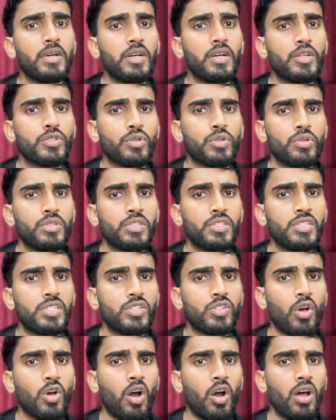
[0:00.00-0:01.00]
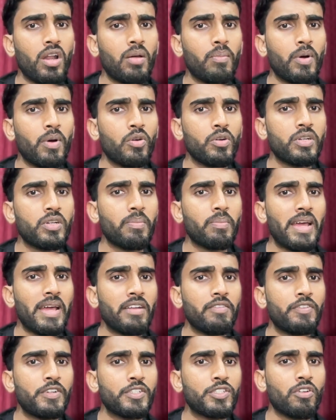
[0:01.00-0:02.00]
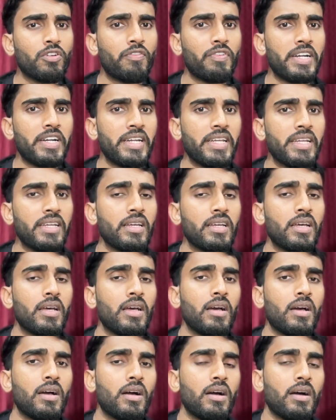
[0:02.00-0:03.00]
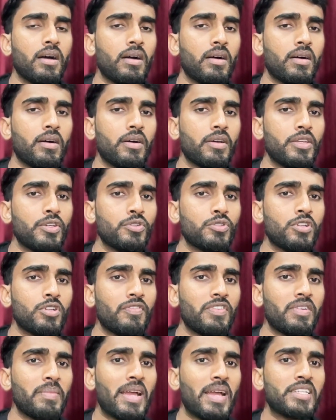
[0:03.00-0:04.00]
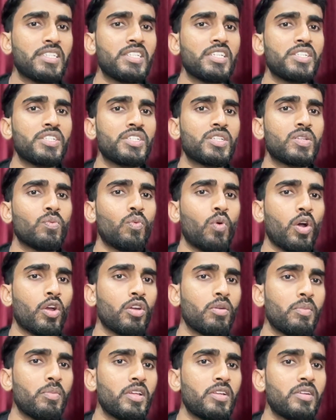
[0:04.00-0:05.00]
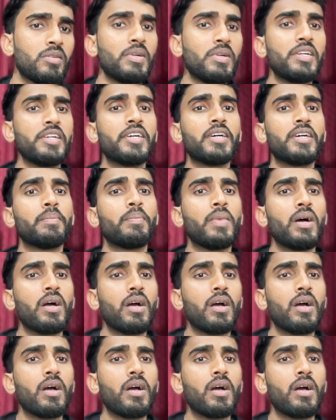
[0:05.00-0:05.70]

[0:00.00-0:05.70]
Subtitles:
So this is all about the benefits of reading, use of imagination, vocabulary buildup.